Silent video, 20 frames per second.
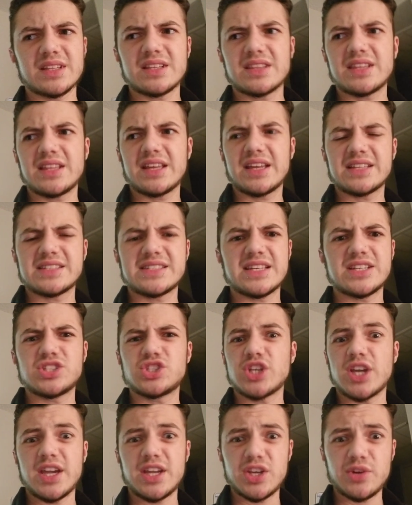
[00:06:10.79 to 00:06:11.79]
I think it said
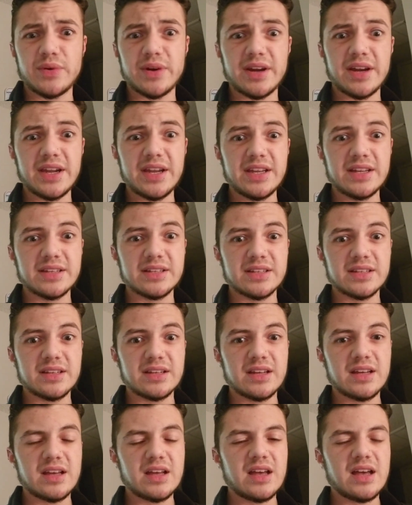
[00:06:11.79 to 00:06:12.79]
January,
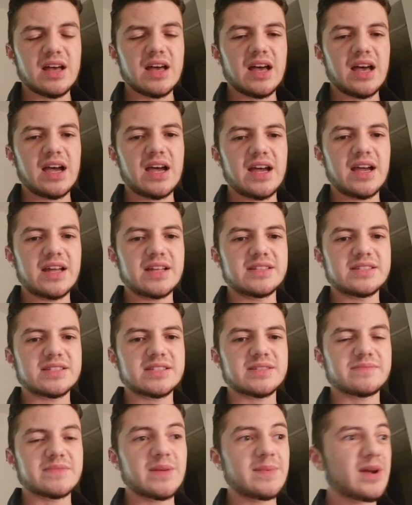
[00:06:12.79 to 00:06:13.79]

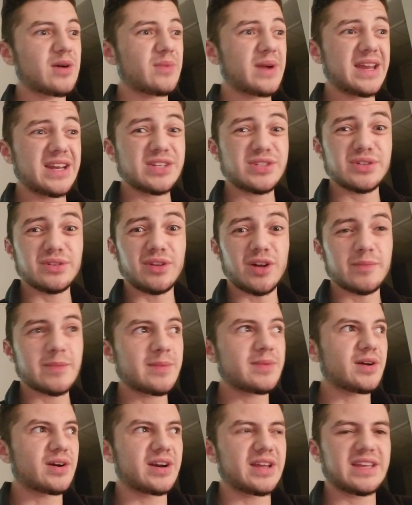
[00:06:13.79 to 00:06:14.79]
and maybe I waited too long,
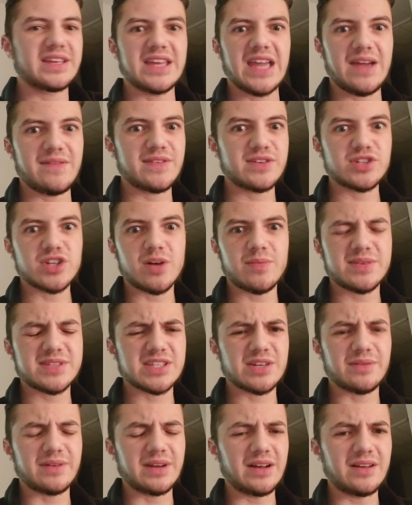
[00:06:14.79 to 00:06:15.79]
maybe they already gave the job to
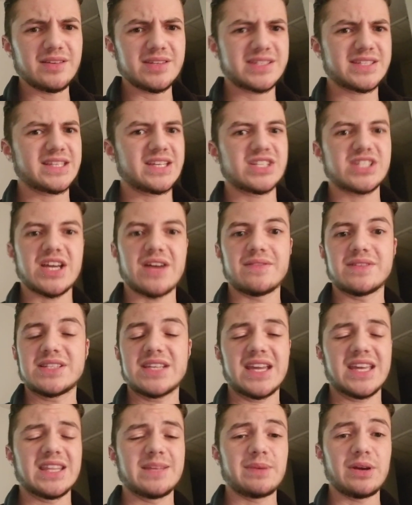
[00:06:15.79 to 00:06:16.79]
someone else and they just haven't
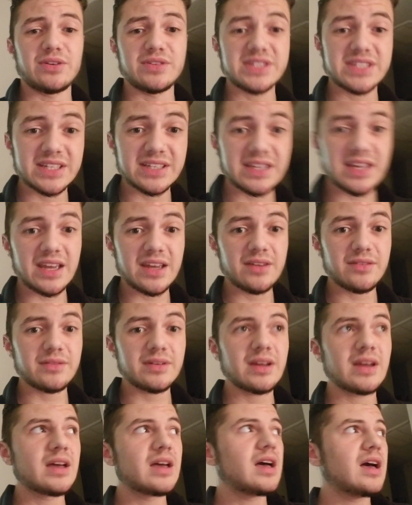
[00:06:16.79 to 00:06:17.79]
taken the posting
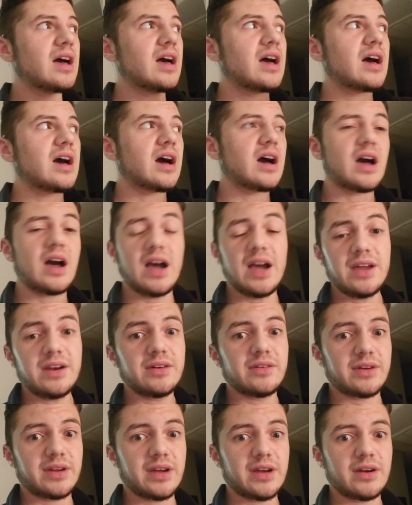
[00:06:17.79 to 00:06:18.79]
down. I
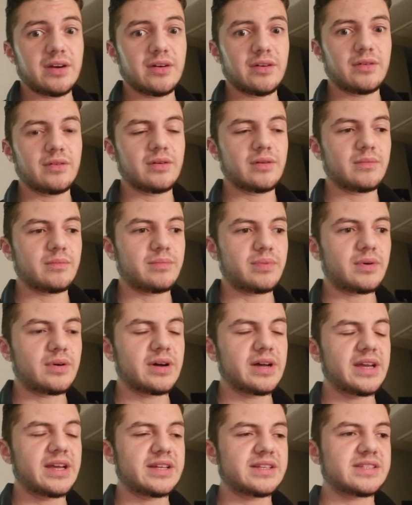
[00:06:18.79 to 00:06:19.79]
don't know,
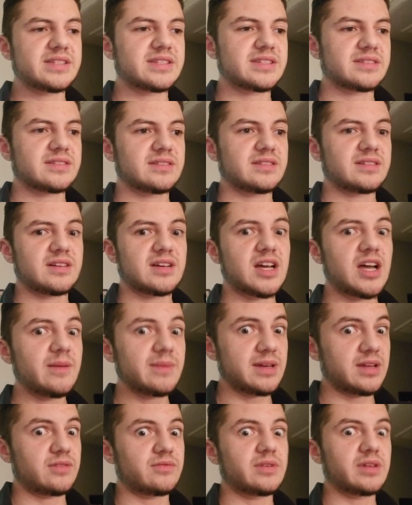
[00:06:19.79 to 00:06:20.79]
but I'm
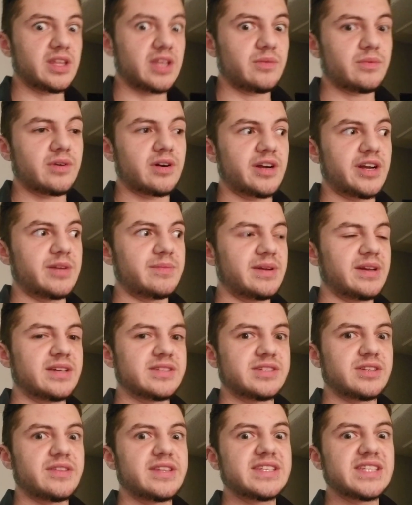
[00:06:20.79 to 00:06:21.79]
getting really worried
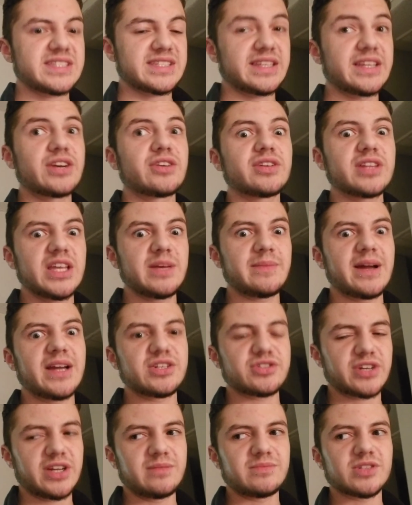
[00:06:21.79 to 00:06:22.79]
because, you know, this is literally my
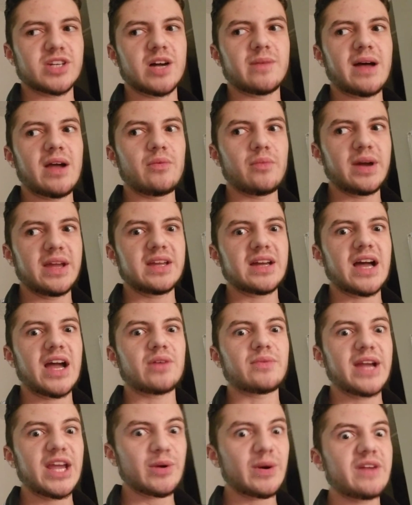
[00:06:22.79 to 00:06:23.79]
dream job. I
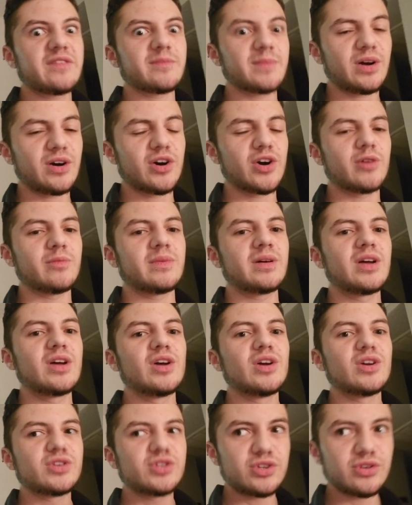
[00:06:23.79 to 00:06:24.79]
ran away from home
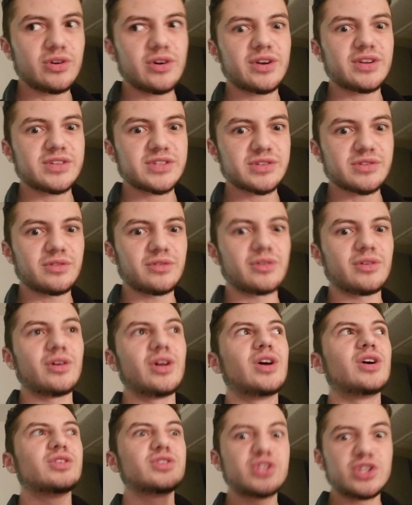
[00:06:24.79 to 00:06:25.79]
to go to school
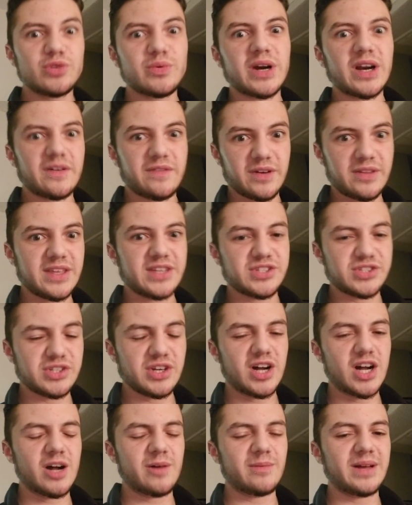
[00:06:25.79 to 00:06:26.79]
to work for this
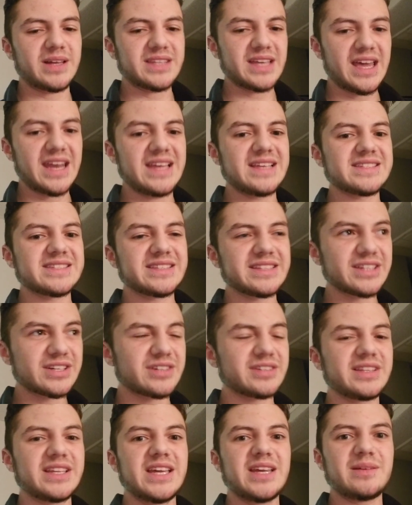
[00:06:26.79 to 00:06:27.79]
job. Like, that has
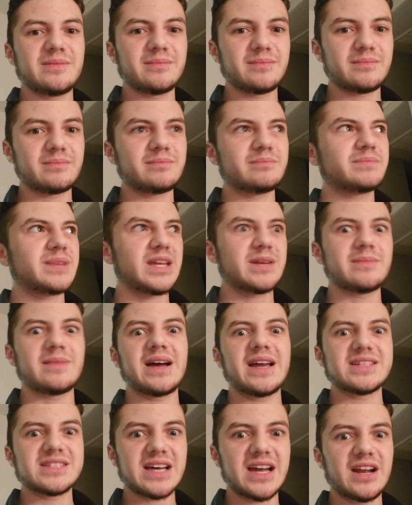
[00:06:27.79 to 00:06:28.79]
literally been
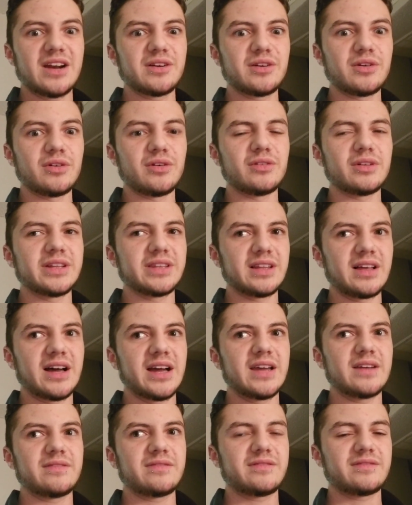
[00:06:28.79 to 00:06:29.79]
my entire goal in
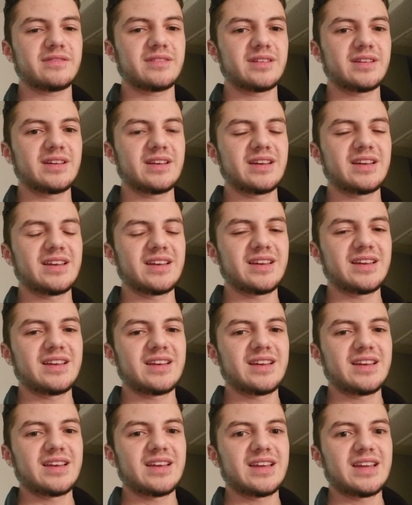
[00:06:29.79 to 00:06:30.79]
life.
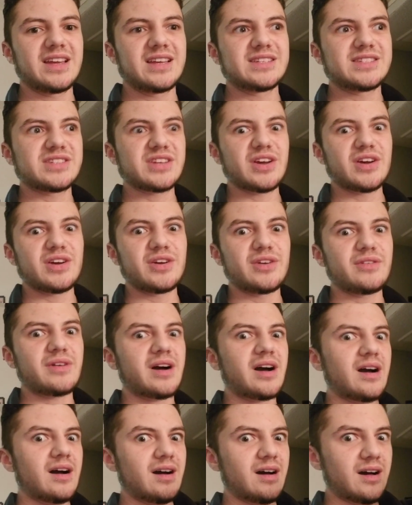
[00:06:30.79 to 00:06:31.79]
So,
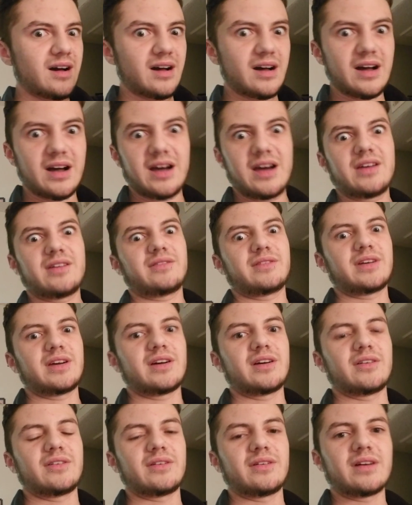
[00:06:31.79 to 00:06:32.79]
I don't
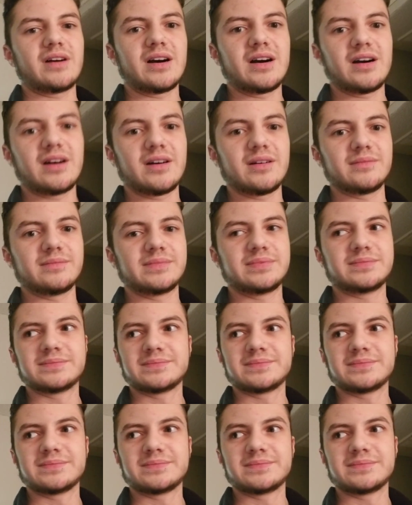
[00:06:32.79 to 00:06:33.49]
know.